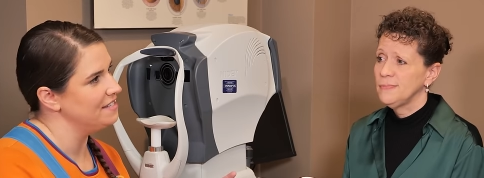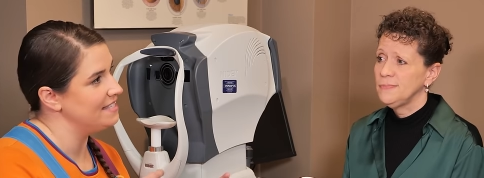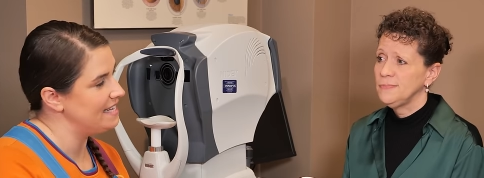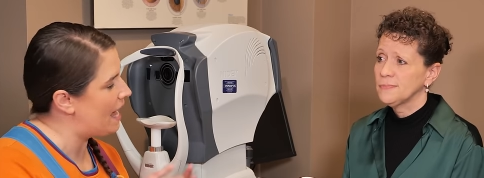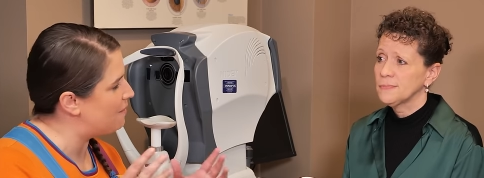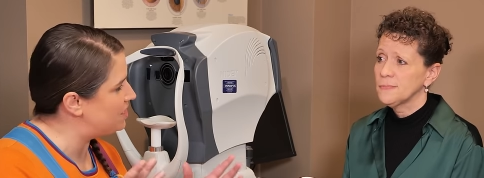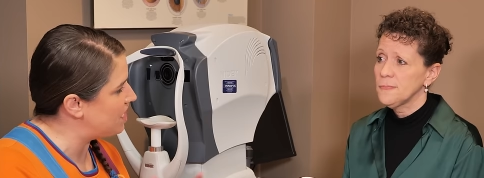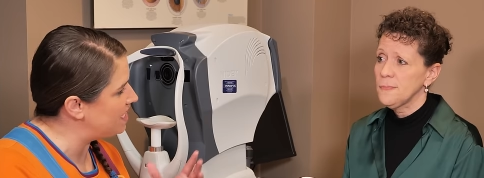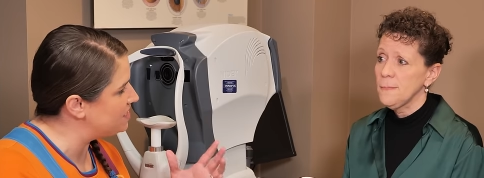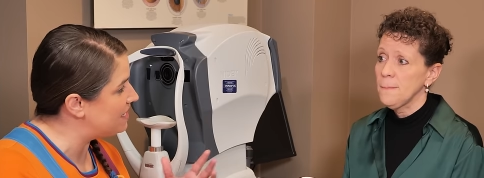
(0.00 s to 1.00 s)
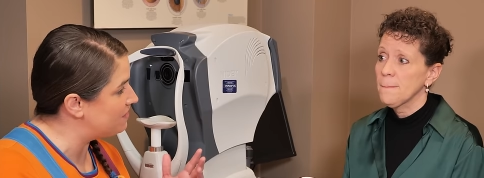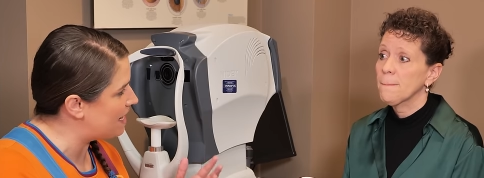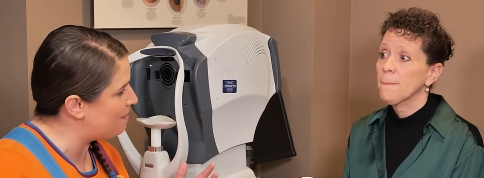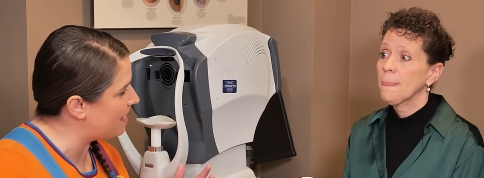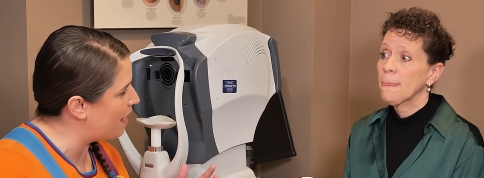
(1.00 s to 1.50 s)
Speaker 1: see how it changes every
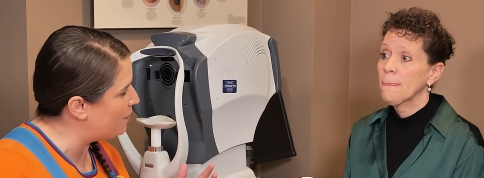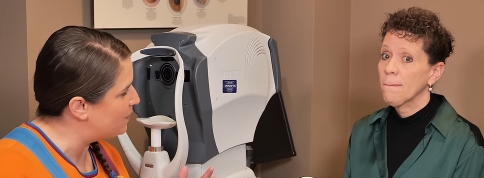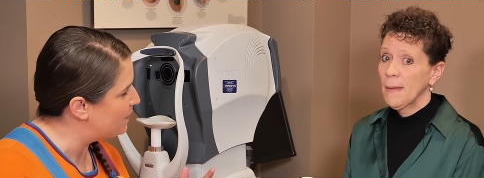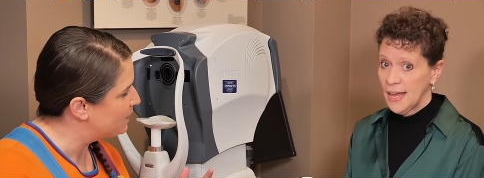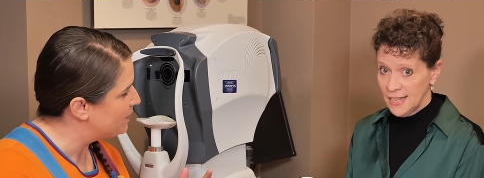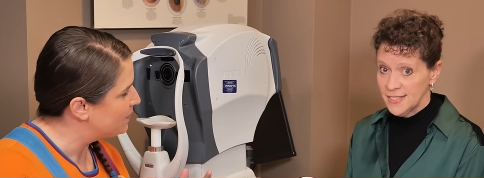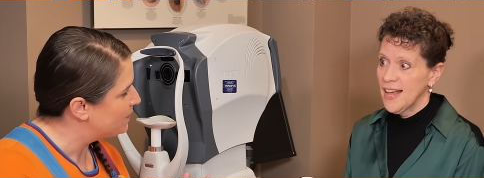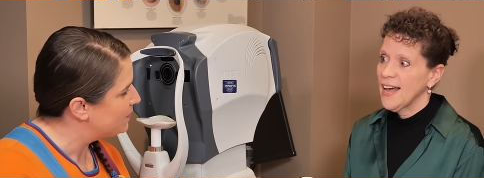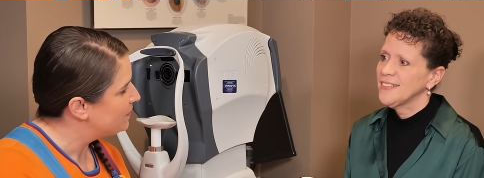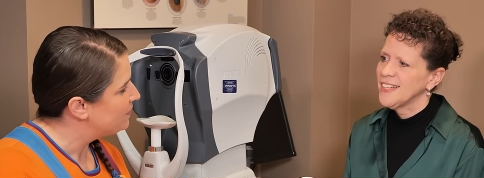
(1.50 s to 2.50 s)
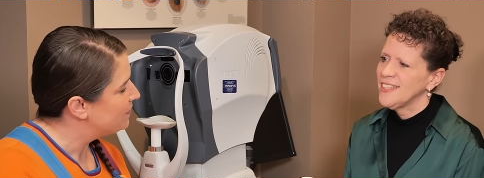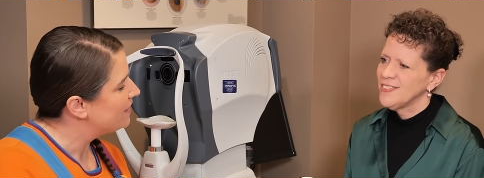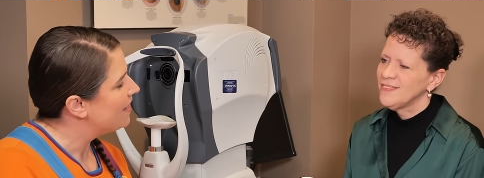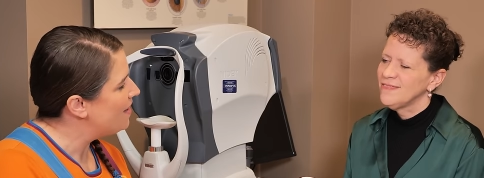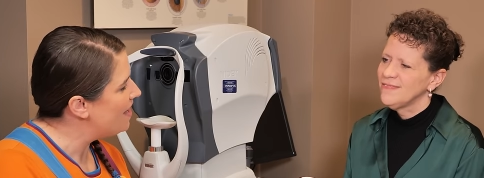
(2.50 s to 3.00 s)
time I come.
Speaker 2: Exactly.
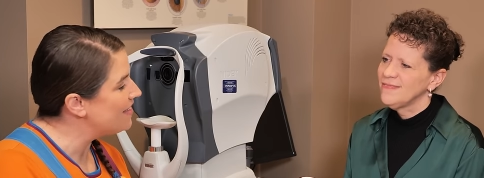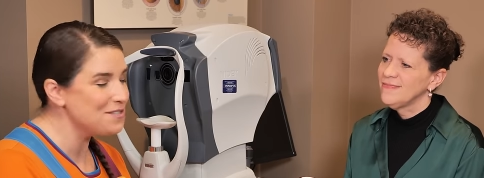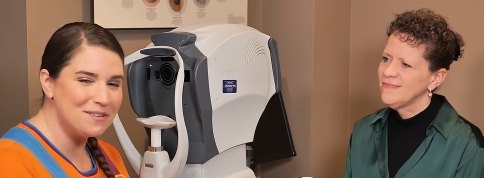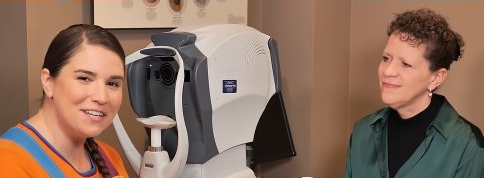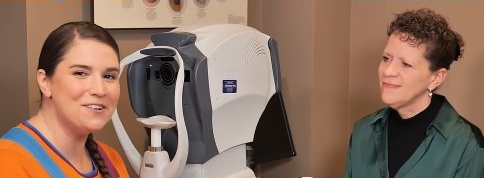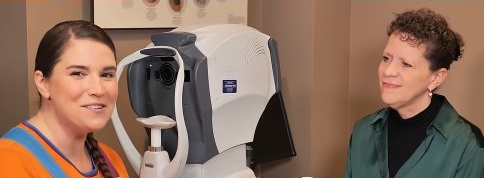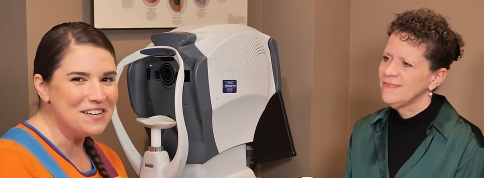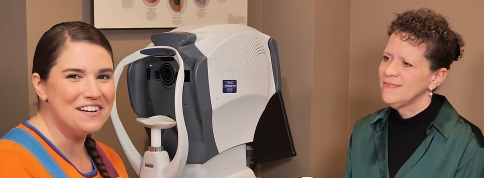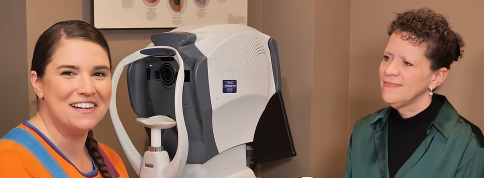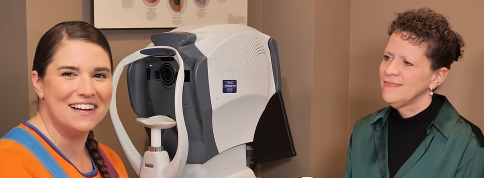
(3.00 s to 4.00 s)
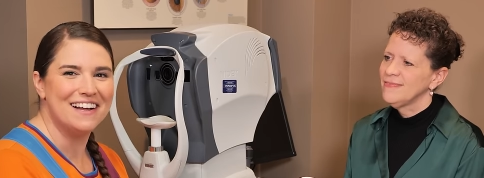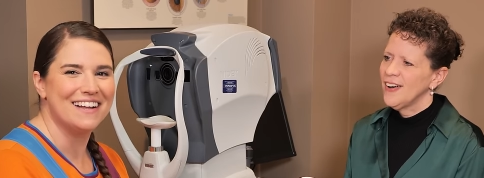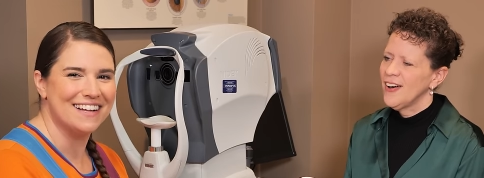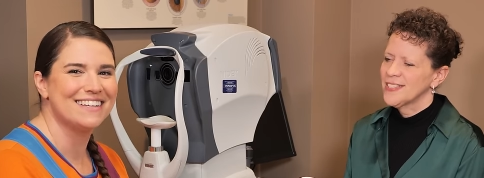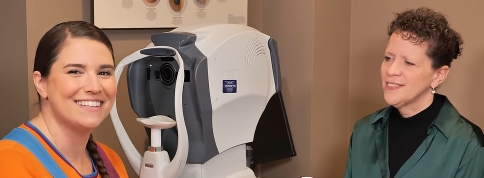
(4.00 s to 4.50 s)
Speaker 1: Wow, that's really cool.
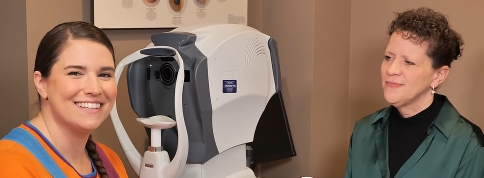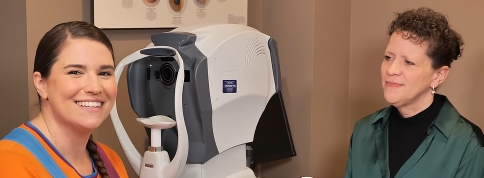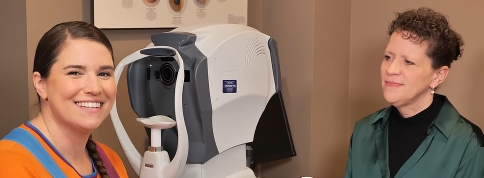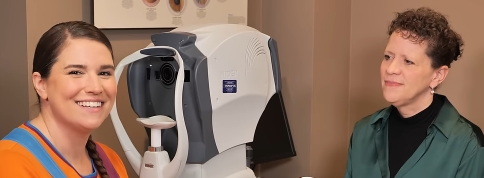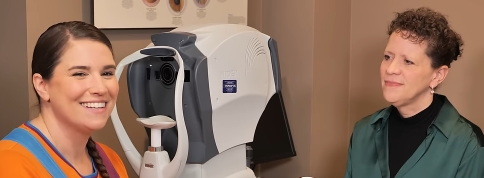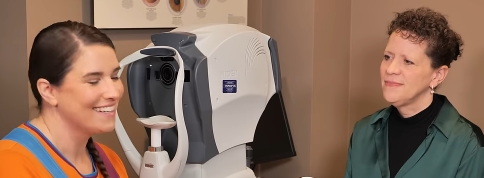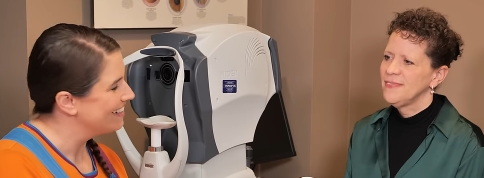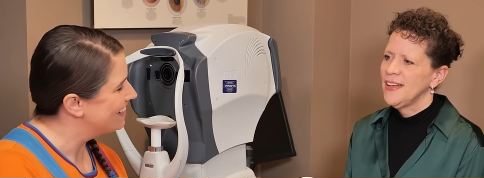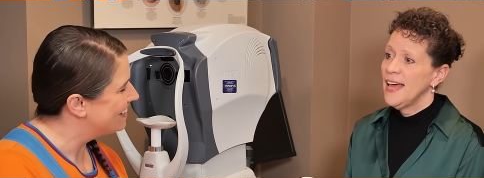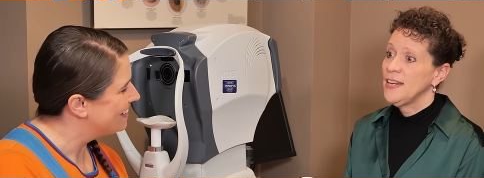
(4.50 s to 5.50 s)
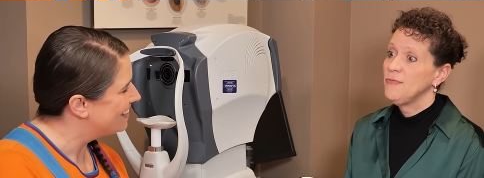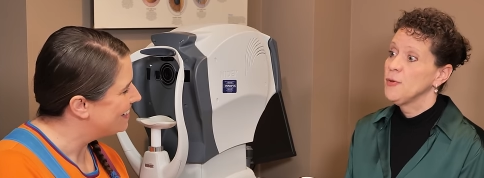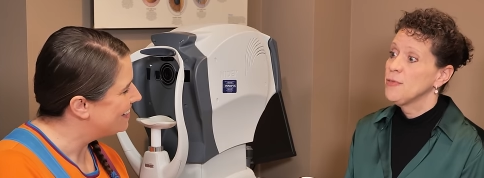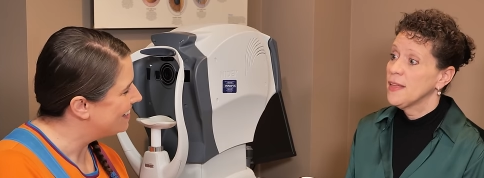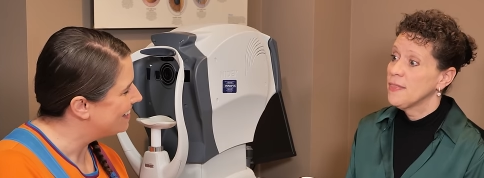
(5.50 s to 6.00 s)
Speaker 2: Awesome. And if
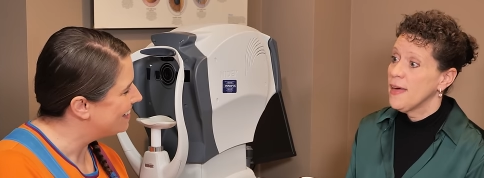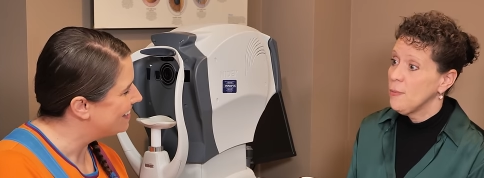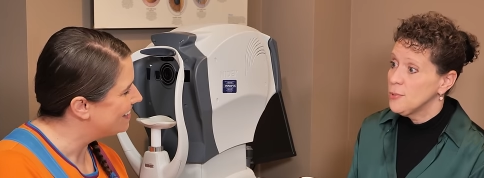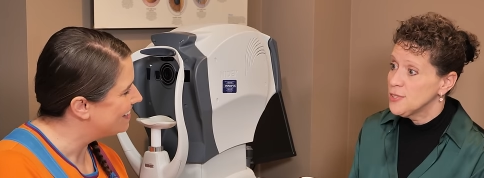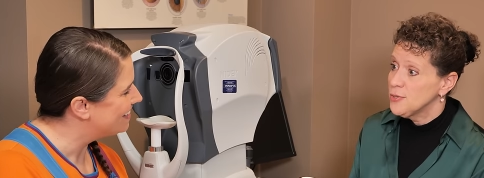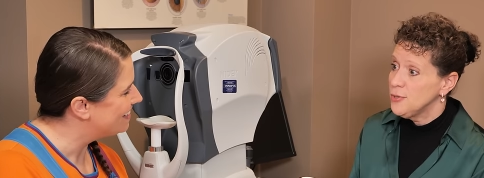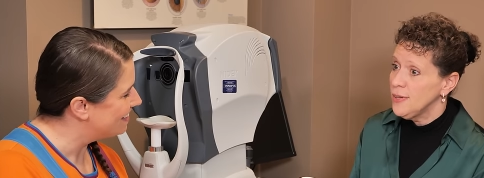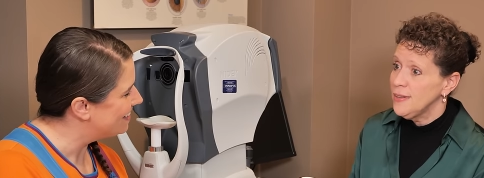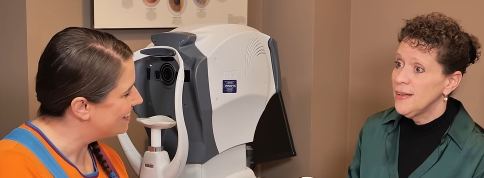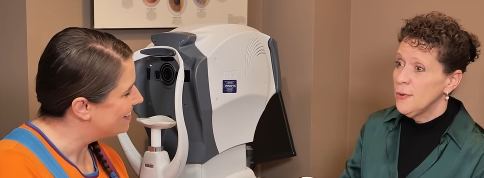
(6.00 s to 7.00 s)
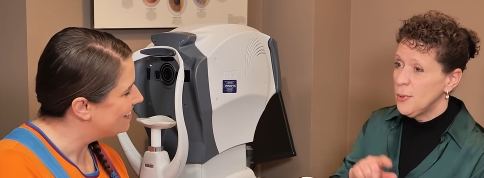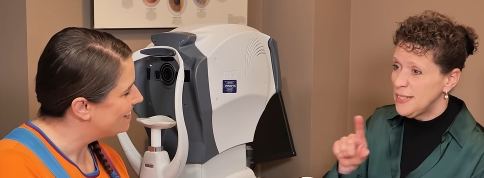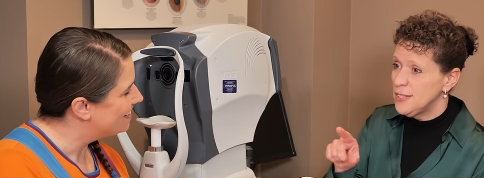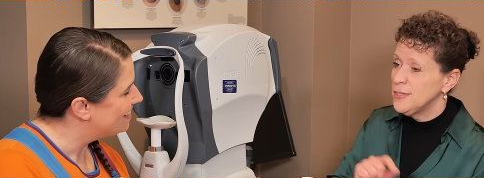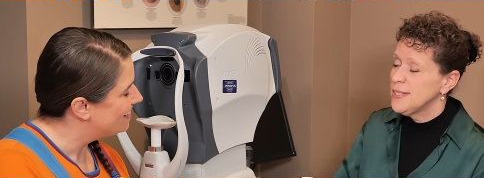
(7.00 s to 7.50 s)
you think that was cool,
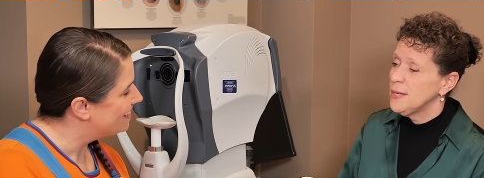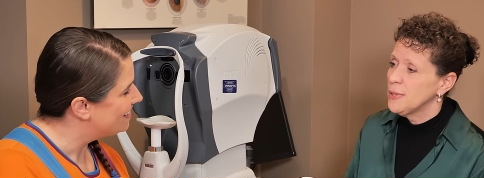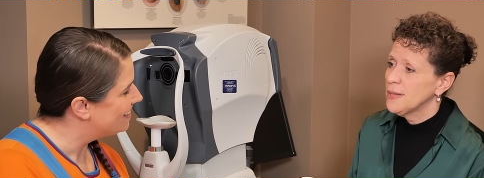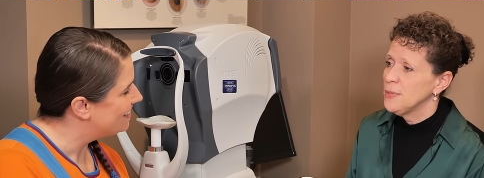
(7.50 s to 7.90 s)
wait till you see what the